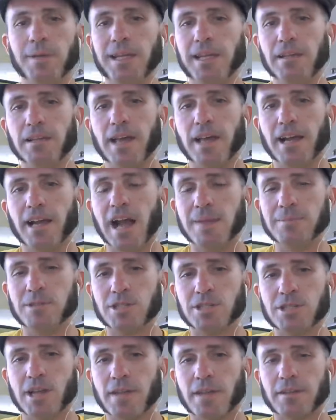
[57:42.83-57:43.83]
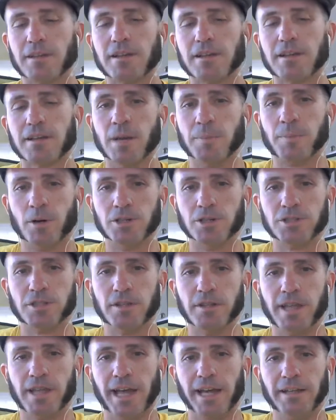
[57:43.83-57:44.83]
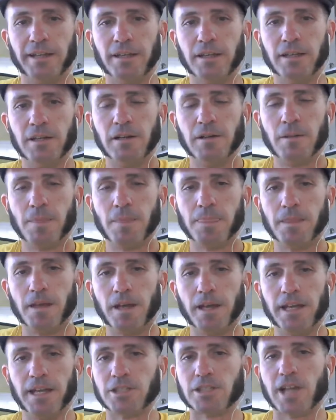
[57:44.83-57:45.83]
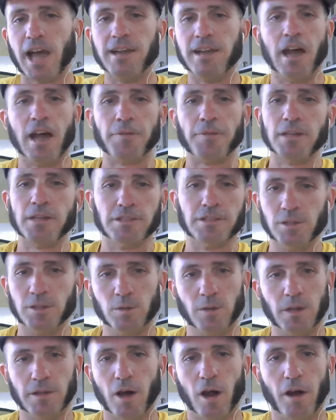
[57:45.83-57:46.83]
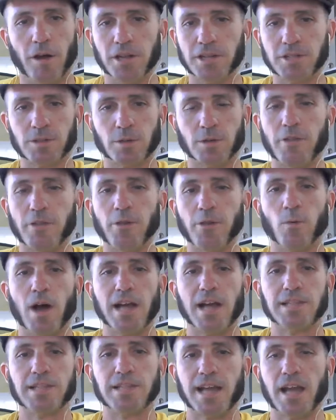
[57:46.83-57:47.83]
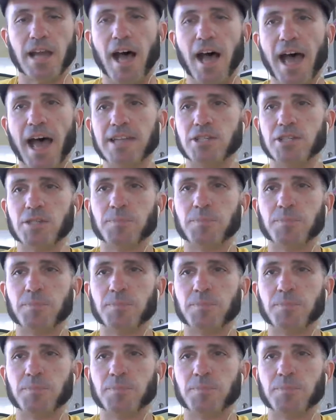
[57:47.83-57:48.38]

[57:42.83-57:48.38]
like I'm just not the kind of person that it's got nothing to do with artist or otherwise. I just